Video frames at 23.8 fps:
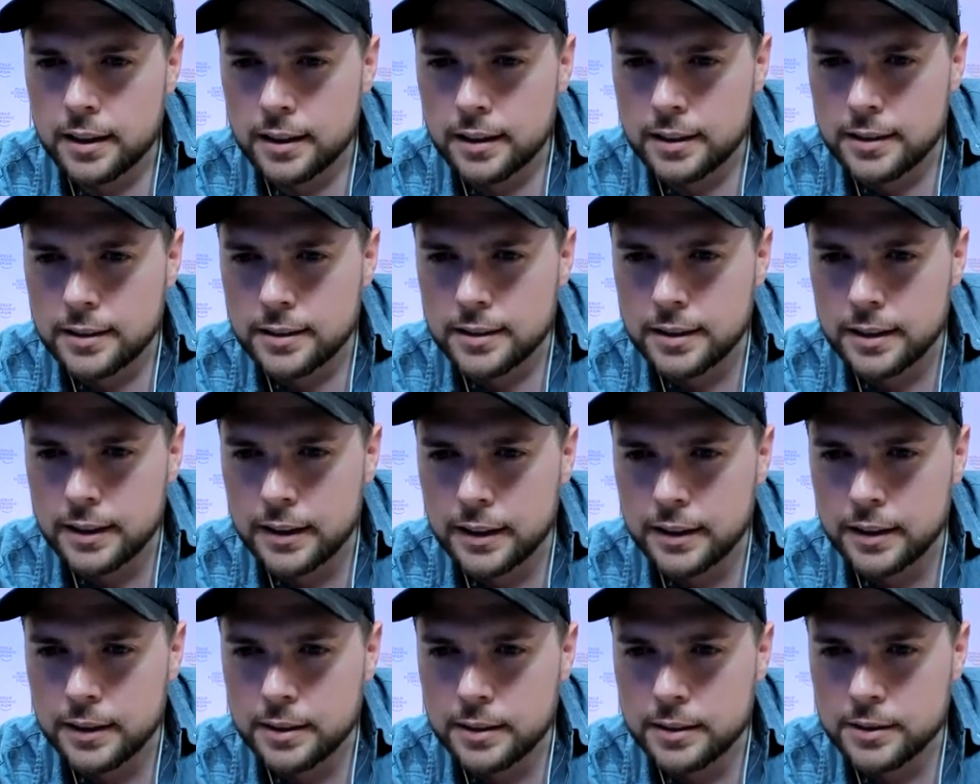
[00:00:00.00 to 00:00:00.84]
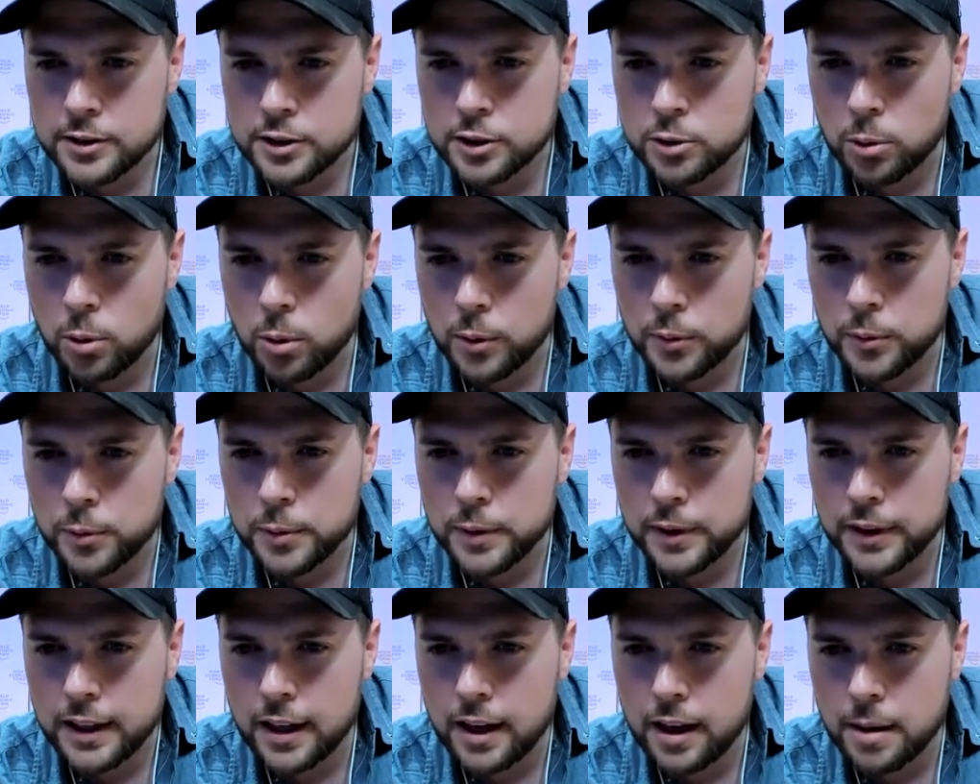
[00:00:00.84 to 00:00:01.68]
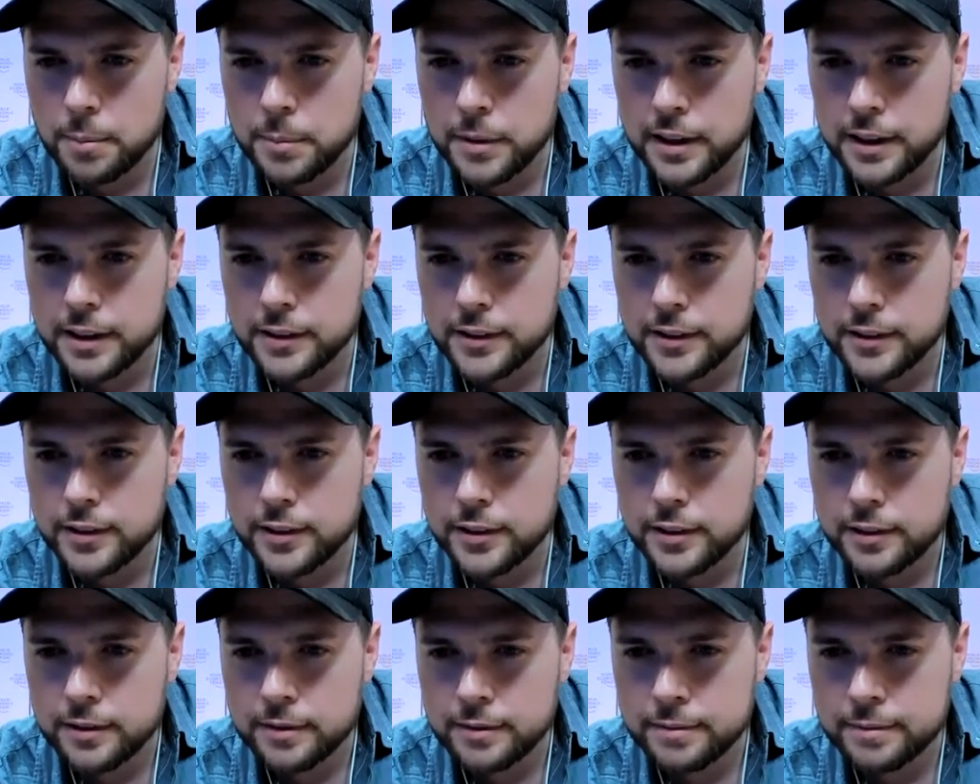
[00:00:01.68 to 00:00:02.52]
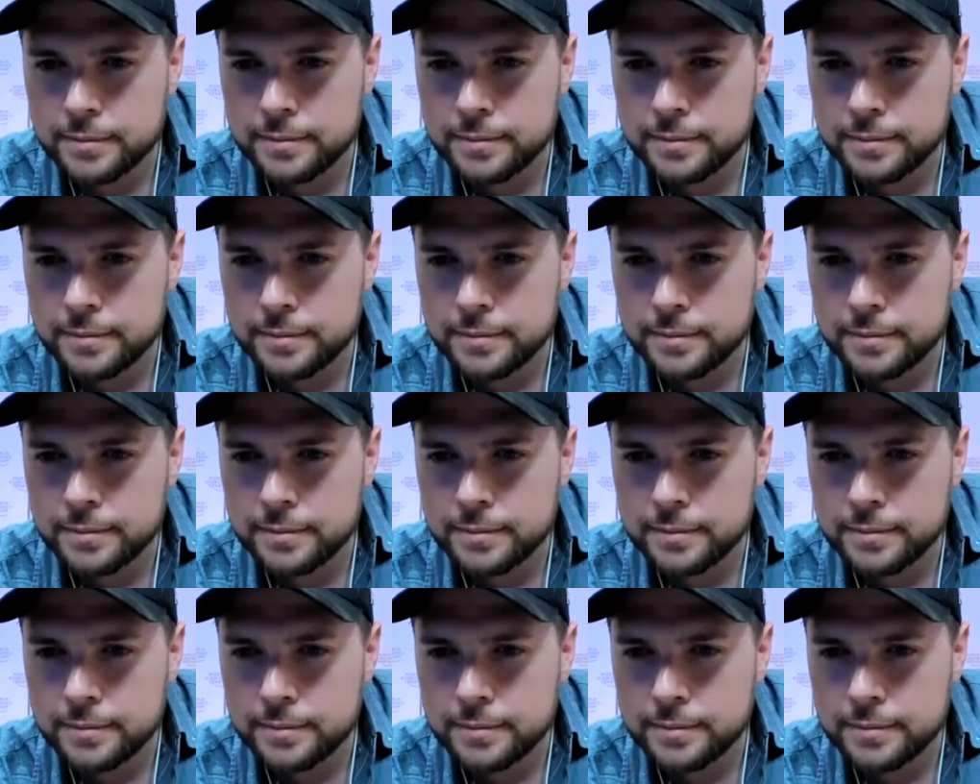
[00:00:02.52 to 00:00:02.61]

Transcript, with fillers: let's see, scrolling through the comments.